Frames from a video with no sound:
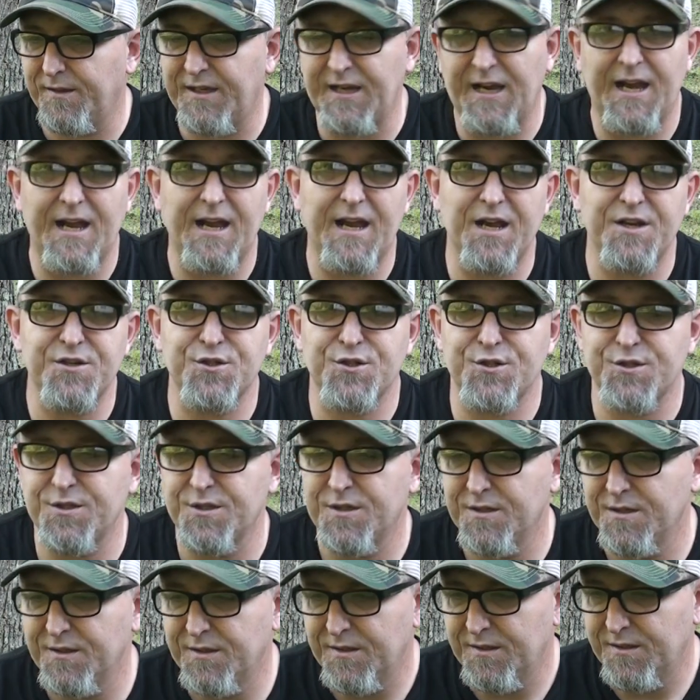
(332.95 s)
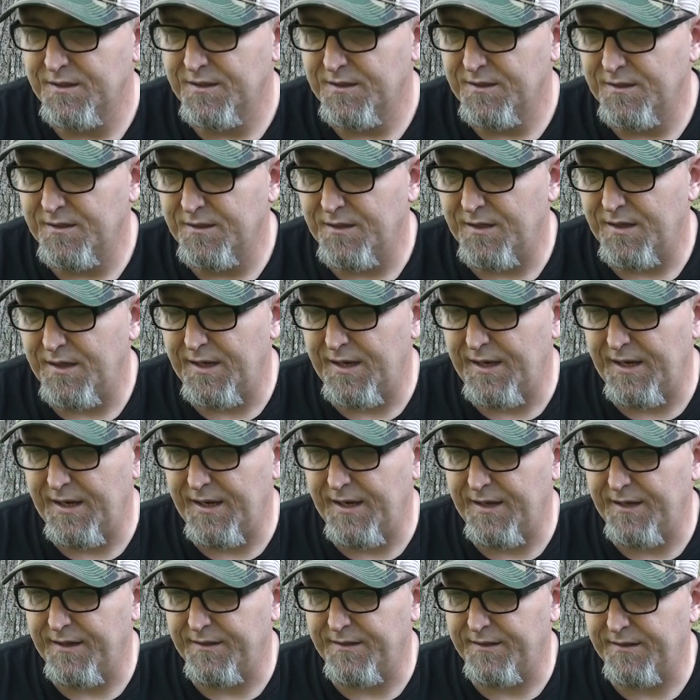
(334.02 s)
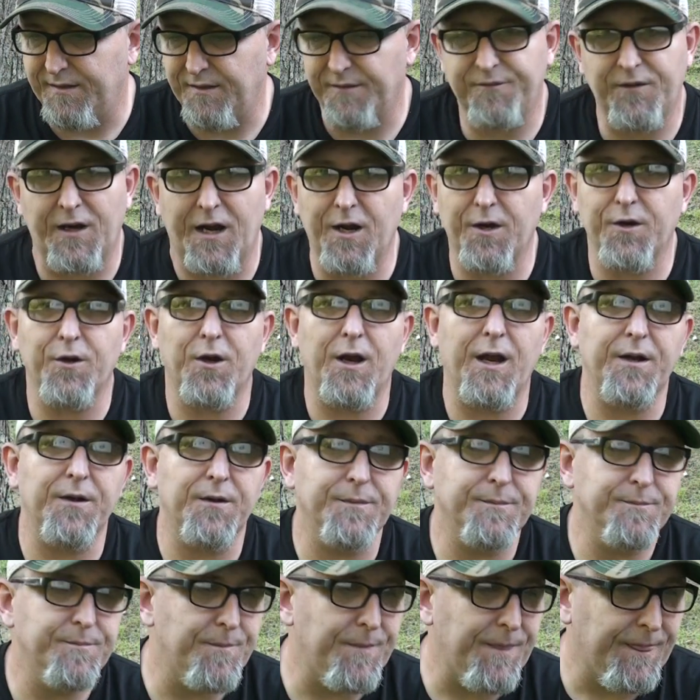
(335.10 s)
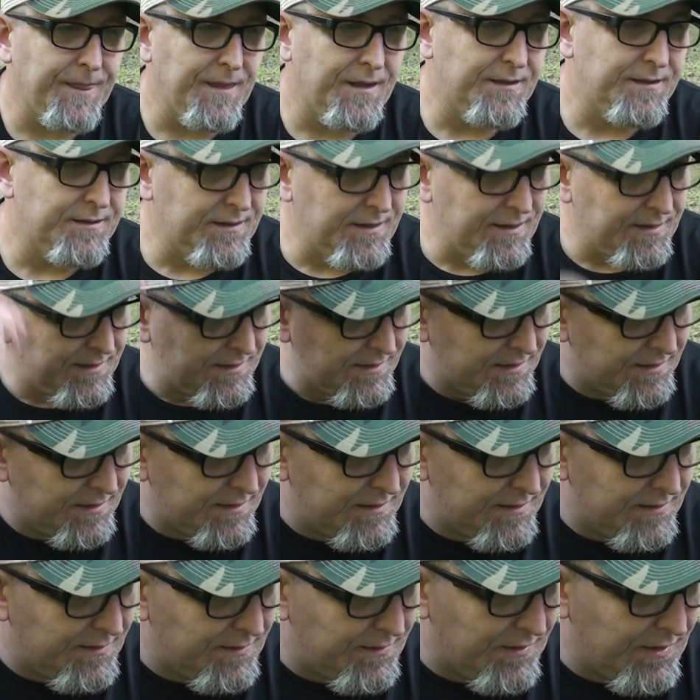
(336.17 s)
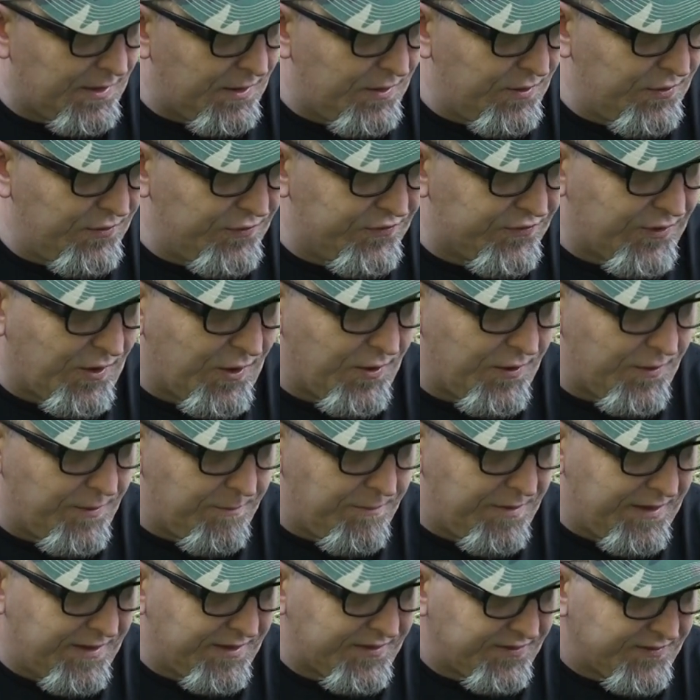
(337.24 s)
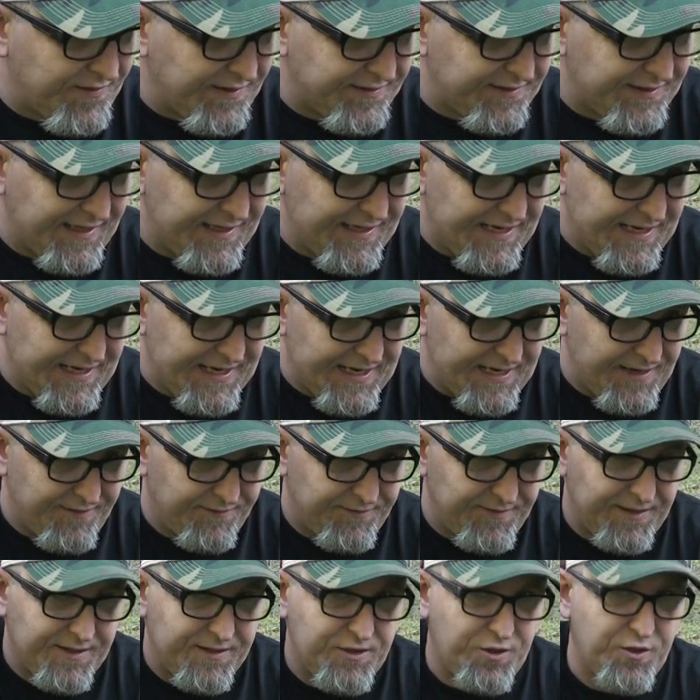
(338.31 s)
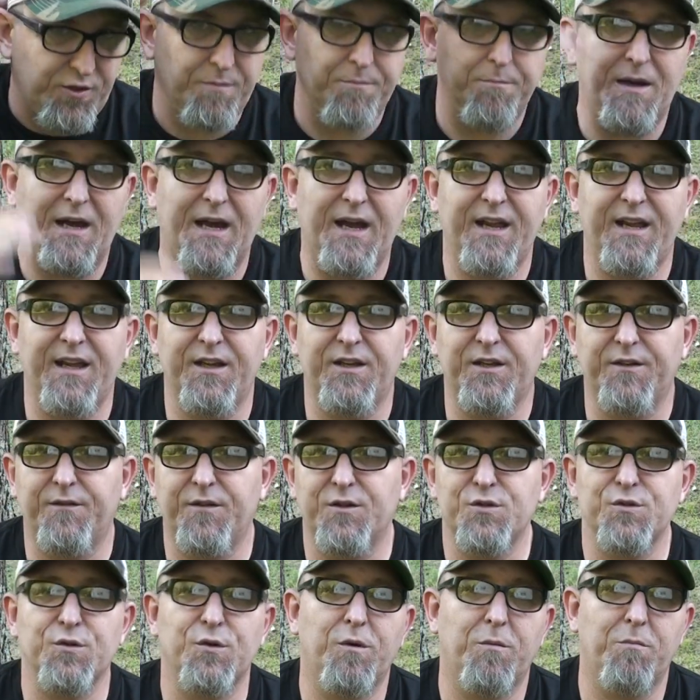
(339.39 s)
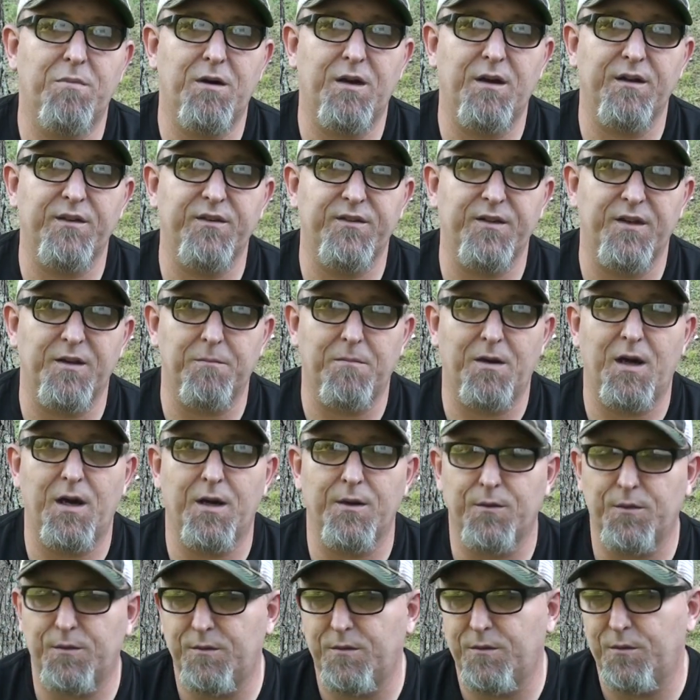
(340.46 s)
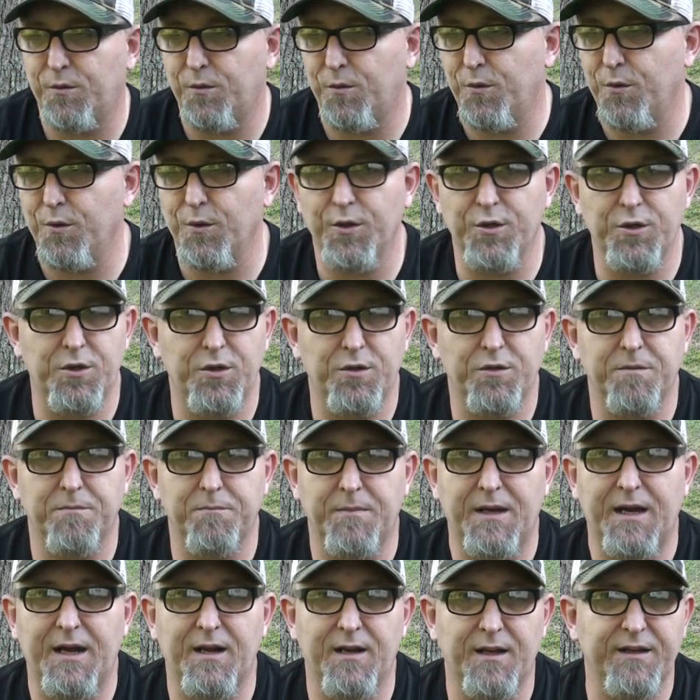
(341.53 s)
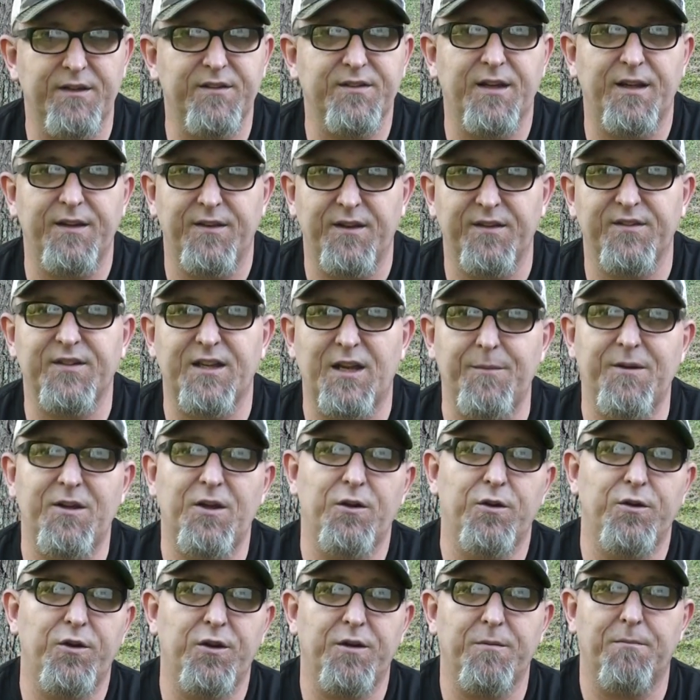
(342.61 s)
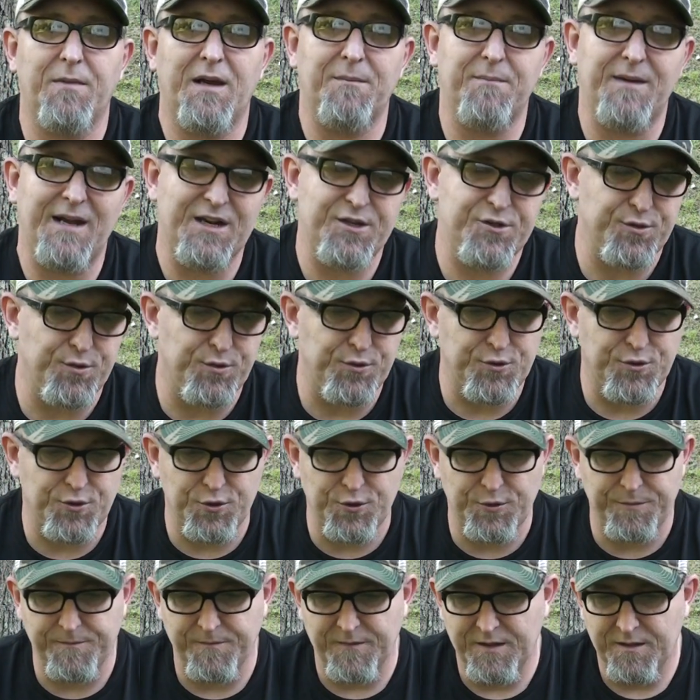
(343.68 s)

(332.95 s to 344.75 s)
Cash and firecracker. Those are the bucks that they have. You can buy individual bucks in a bottle, or you can buy, like say this time of year, you can buy bachelor group.